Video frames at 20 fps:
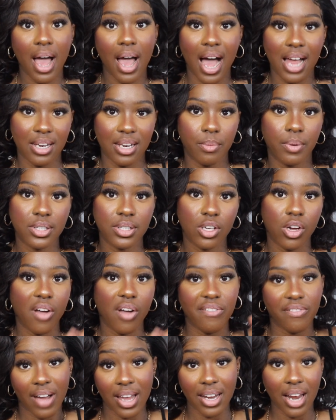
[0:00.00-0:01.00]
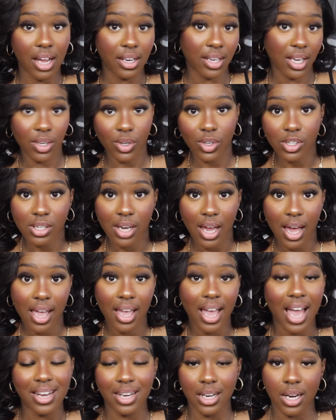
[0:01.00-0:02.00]
I I then went to go and find how they looked
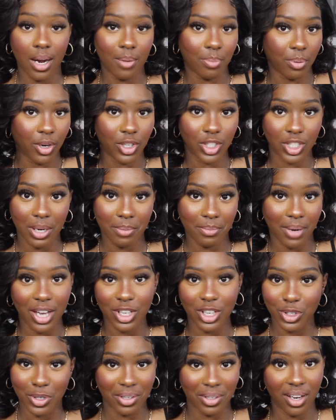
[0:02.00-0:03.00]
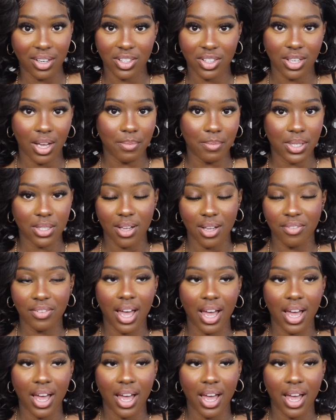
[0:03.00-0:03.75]
like, and then I approached them like during lunchtime and stuff.